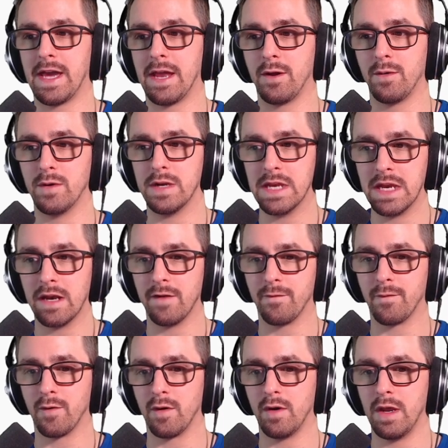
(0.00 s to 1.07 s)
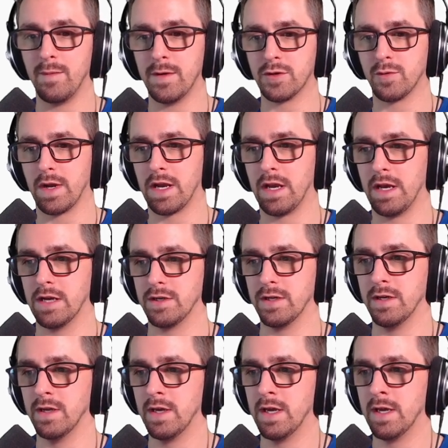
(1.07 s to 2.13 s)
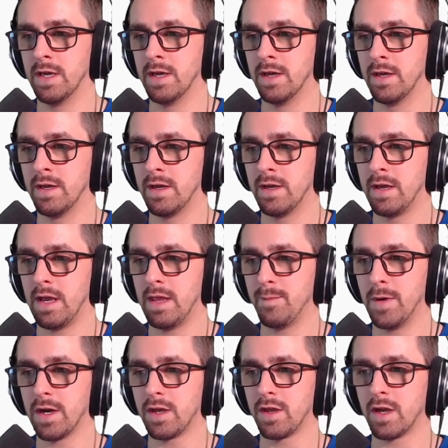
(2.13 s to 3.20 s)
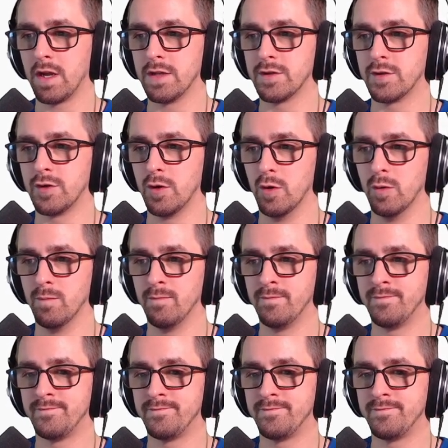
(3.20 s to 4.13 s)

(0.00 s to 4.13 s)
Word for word: I don't need it for image recognition. And I'm going to click on zoom.